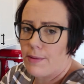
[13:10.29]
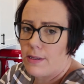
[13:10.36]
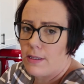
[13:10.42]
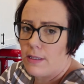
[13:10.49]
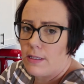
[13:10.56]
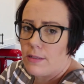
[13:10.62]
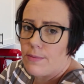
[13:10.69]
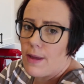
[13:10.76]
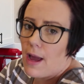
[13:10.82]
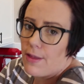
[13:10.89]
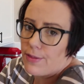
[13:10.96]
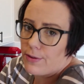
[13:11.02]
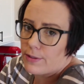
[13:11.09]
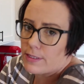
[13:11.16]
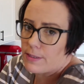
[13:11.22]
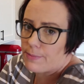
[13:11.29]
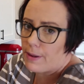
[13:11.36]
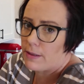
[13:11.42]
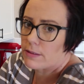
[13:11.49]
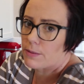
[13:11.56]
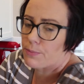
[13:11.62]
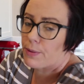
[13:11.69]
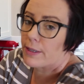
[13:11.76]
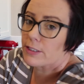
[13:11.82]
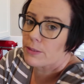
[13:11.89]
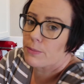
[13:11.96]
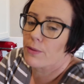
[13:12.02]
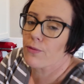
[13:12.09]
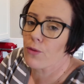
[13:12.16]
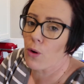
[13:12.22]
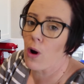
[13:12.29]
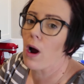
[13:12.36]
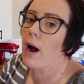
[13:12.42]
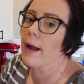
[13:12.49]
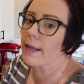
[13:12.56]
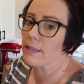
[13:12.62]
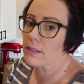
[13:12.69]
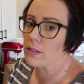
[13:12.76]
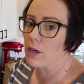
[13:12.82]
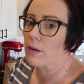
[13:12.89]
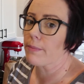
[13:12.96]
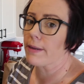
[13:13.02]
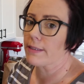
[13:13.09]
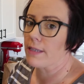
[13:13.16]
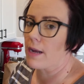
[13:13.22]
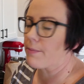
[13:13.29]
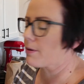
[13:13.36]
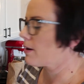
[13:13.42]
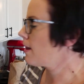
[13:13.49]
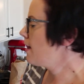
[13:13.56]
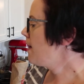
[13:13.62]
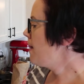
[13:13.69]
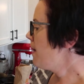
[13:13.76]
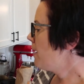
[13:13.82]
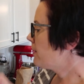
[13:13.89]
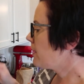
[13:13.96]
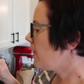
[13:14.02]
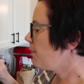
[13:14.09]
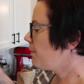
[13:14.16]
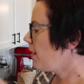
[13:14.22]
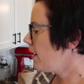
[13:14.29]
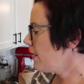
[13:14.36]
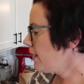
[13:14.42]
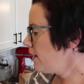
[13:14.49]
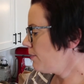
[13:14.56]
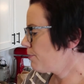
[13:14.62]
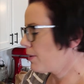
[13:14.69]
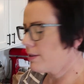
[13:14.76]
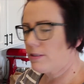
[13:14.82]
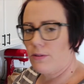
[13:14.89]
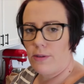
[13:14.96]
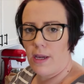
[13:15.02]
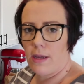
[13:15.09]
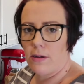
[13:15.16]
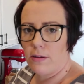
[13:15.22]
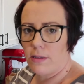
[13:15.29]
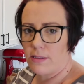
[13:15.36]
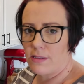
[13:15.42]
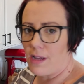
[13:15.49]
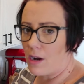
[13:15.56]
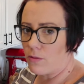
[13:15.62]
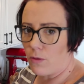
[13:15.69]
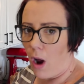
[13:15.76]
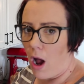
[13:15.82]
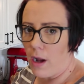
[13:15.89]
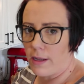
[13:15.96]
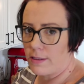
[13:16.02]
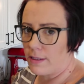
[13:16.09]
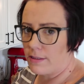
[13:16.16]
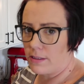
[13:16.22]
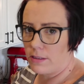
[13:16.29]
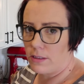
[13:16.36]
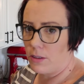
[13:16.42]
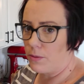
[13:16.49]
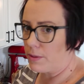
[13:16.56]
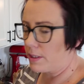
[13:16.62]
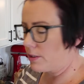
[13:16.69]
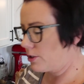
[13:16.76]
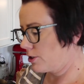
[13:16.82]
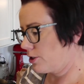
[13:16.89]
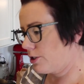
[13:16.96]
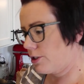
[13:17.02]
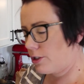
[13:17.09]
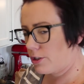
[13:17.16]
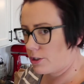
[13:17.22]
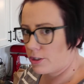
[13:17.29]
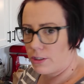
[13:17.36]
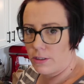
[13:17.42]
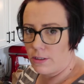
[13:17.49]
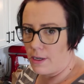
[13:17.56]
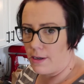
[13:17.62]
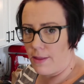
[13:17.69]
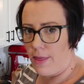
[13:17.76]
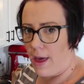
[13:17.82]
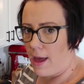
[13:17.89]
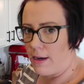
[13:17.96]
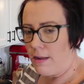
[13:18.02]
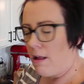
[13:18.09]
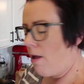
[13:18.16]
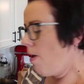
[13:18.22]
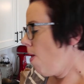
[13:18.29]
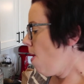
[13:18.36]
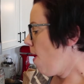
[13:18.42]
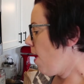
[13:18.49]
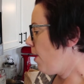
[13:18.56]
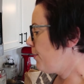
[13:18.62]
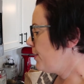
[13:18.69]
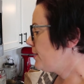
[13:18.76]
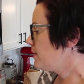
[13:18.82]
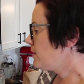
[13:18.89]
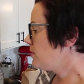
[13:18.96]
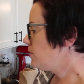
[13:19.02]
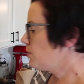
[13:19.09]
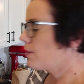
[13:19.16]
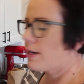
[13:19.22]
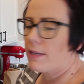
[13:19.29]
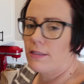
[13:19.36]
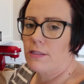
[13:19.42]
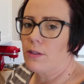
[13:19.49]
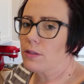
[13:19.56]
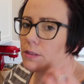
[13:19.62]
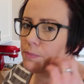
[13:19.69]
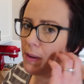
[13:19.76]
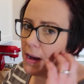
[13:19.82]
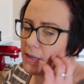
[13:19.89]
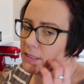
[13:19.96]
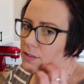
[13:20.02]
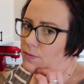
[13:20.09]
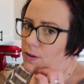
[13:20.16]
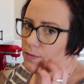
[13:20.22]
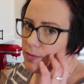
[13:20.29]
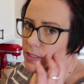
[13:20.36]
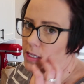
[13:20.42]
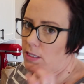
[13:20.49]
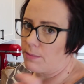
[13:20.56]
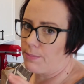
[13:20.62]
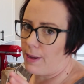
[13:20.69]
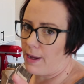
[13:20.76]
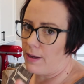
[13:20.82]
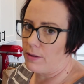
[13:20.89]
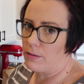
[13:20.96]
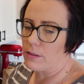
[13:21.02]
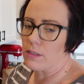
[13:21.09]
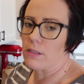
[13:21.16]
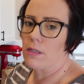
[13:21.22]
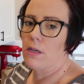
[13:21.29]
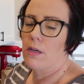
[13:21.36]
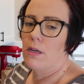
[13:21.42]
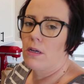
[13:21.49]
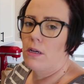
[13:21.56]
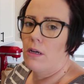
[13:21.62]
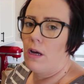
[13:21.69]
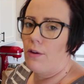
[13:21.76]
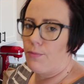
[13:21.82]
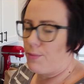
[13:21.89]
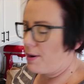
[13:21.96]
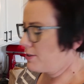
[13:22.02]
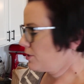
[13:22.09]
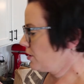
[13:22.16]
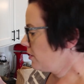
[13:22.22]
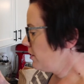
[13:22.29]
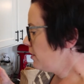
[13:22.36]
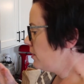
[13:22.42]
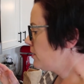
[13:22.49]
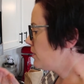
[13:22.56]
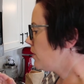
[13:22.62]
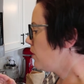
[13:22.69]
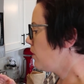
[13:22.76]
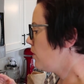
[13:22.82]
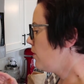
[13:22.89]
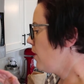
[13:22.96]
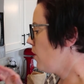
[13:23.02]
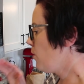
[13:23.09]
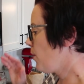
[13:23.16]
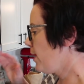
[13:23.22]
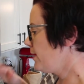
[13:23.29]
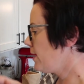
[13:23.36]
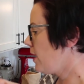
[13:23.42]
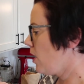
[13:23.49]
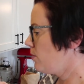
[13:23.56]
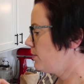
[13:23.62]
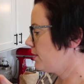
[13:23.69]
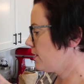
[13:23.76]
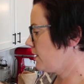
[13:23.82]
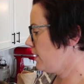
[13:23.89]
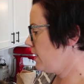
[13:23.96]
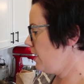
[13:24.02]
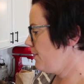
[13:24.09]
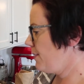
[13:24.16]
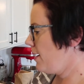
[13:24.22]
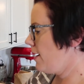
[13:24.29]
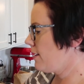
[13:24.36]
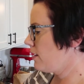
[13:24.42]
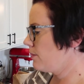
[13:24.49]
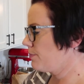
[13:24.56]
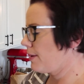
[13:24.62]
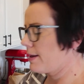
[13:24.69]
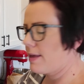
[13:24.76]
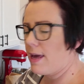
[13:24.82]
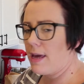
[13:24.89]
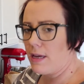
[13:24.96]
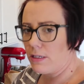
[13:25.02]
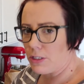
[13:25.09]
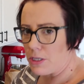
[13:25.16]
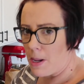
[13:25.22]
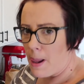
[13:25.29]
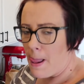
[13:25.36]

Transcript: going to need to be at 13 pounds of pressure before I can start my timer. Now my Presto canner does not rock, doesn't do any none of that. It doesn't do that until it's past 15 pounds of pressure. So right now I'm just going to keep an eye on my gauge